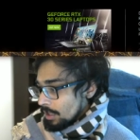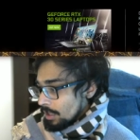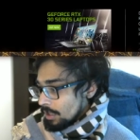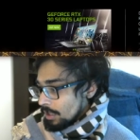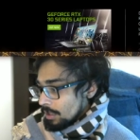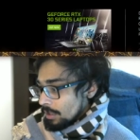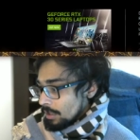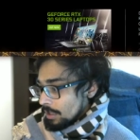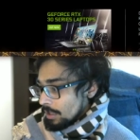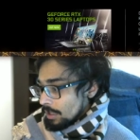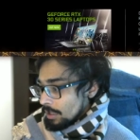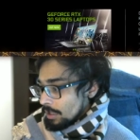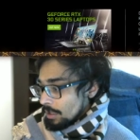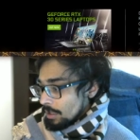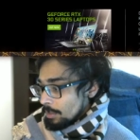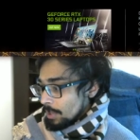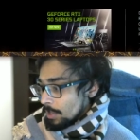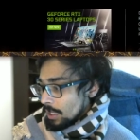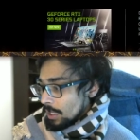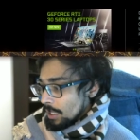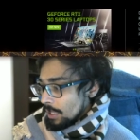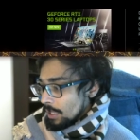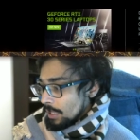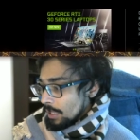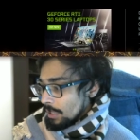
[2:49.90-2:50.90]
yeah it'll be
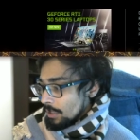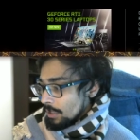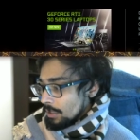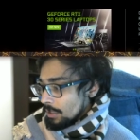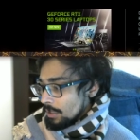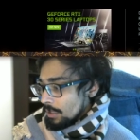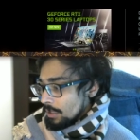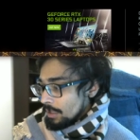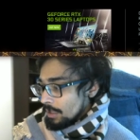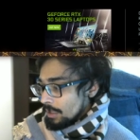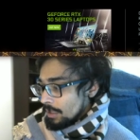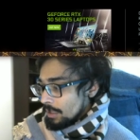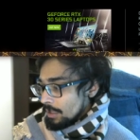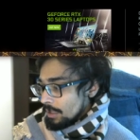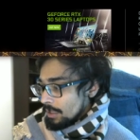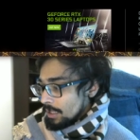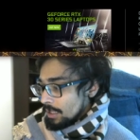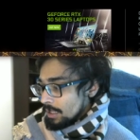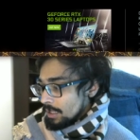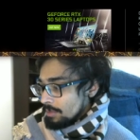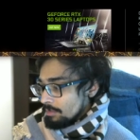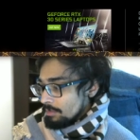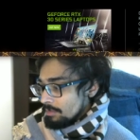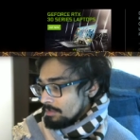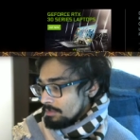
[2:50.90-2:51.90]
like uh,
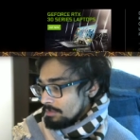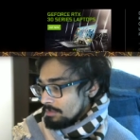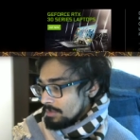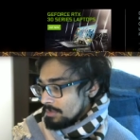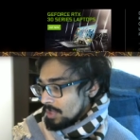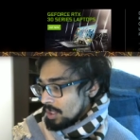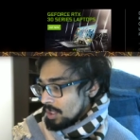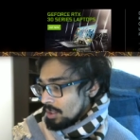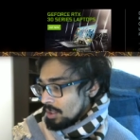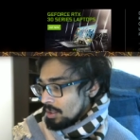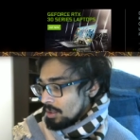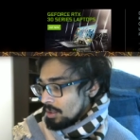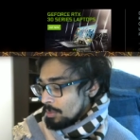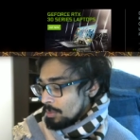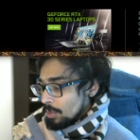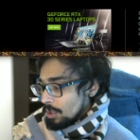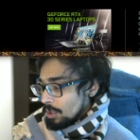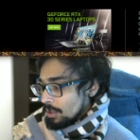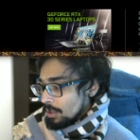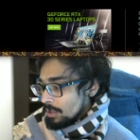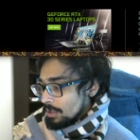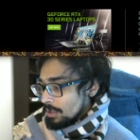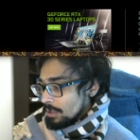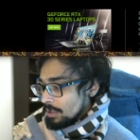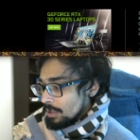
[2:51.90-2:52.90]

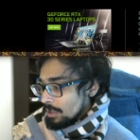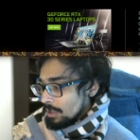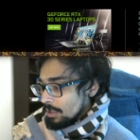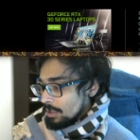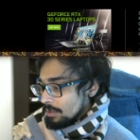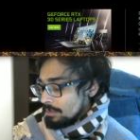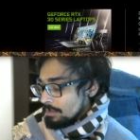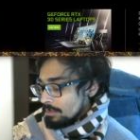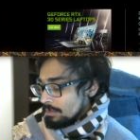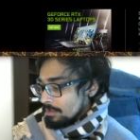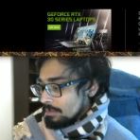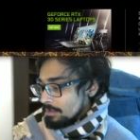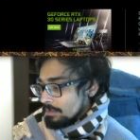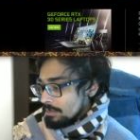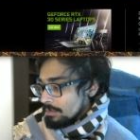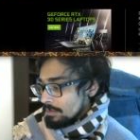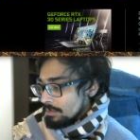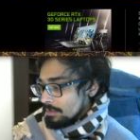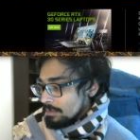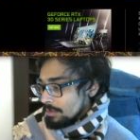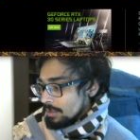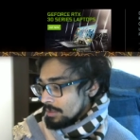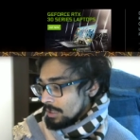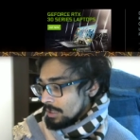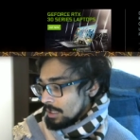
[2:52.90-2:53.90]
almost
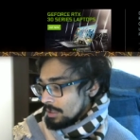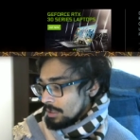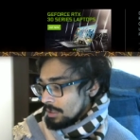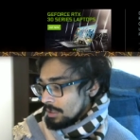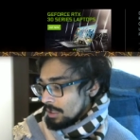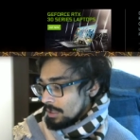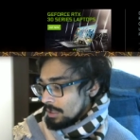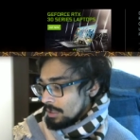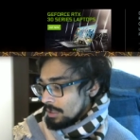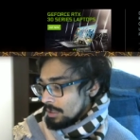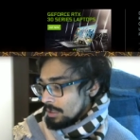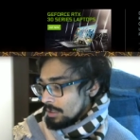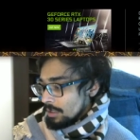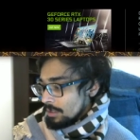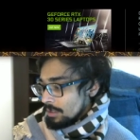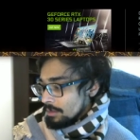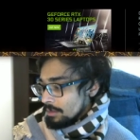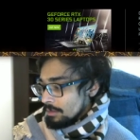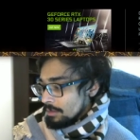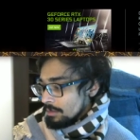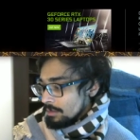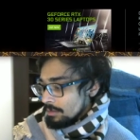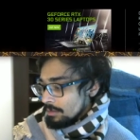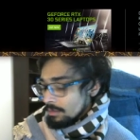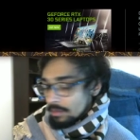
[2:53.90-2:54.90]
600
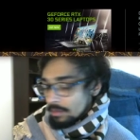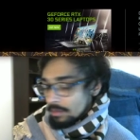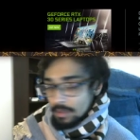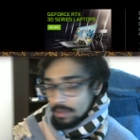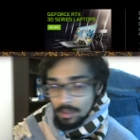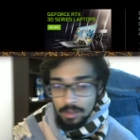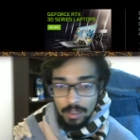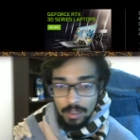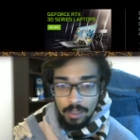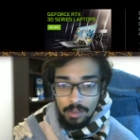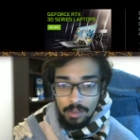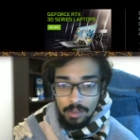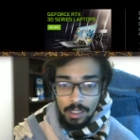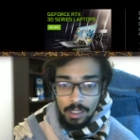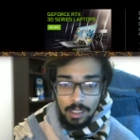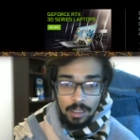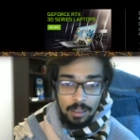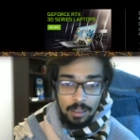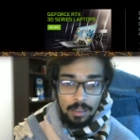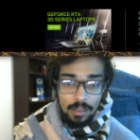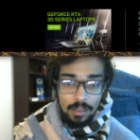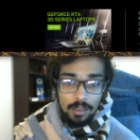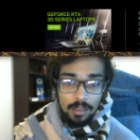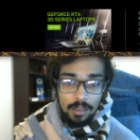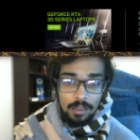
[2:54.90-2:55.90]
to
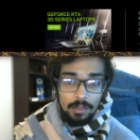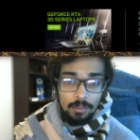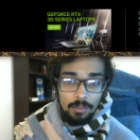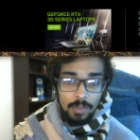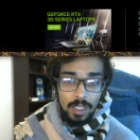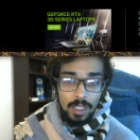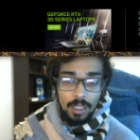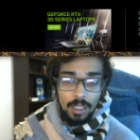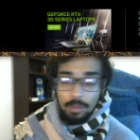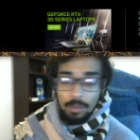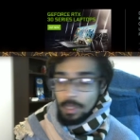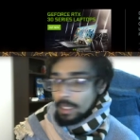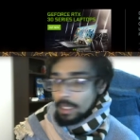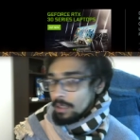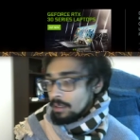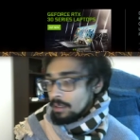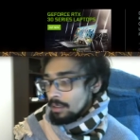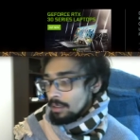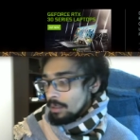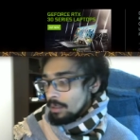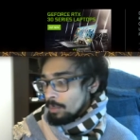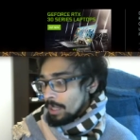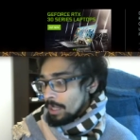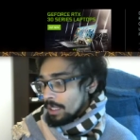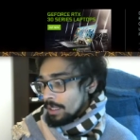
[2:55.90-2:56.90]
700 megabytes
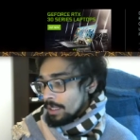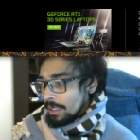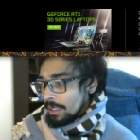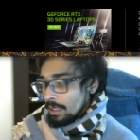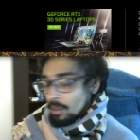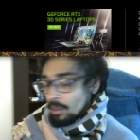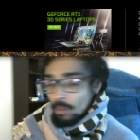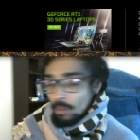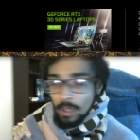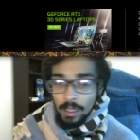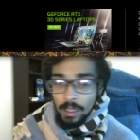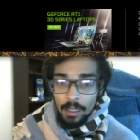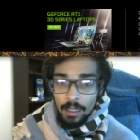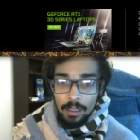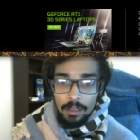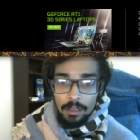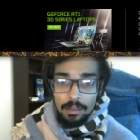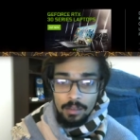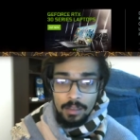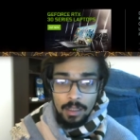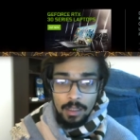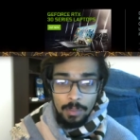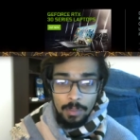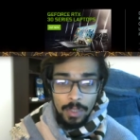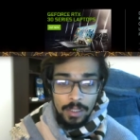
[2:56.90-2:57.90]
it might take a while
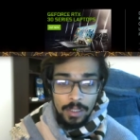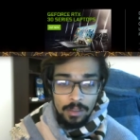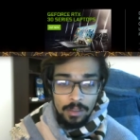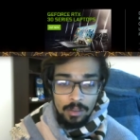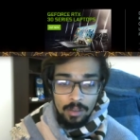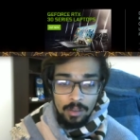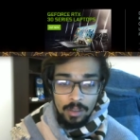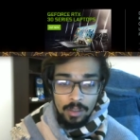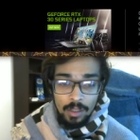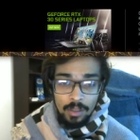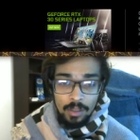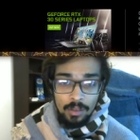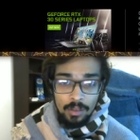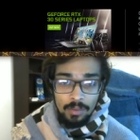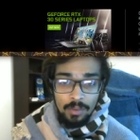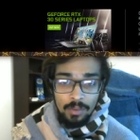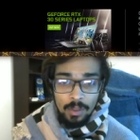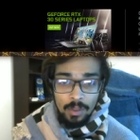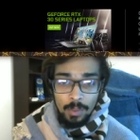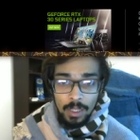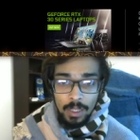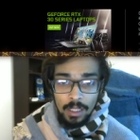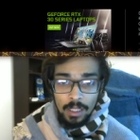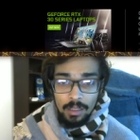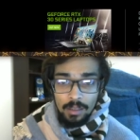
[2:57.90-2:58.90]
depends on you for
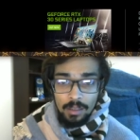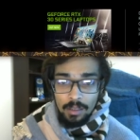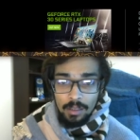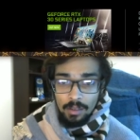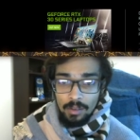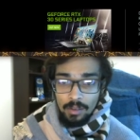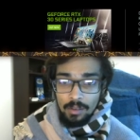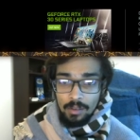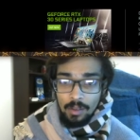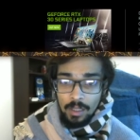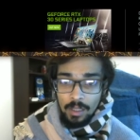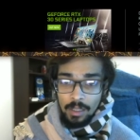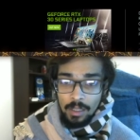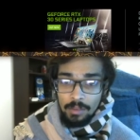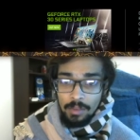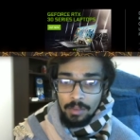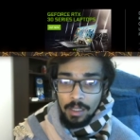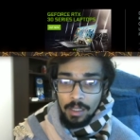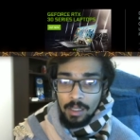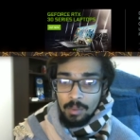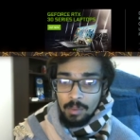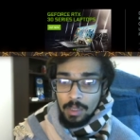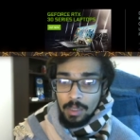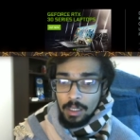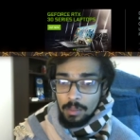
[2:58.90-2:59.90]
me it took only
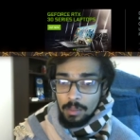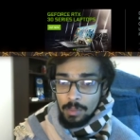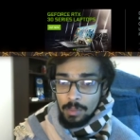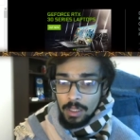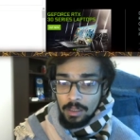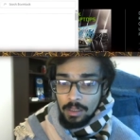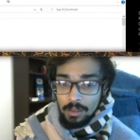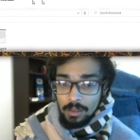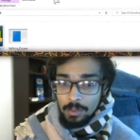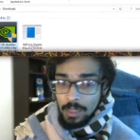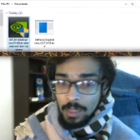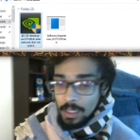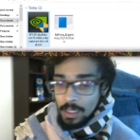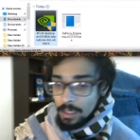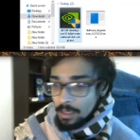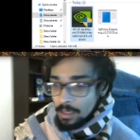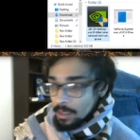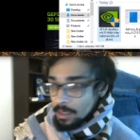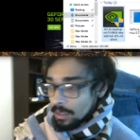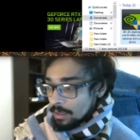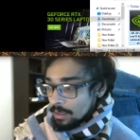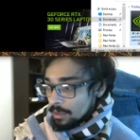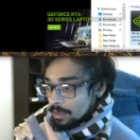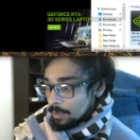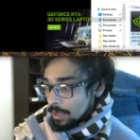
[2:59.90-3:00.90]
five minutes because my
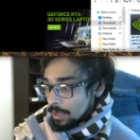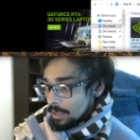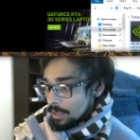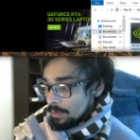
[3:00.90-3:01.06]
internet speeds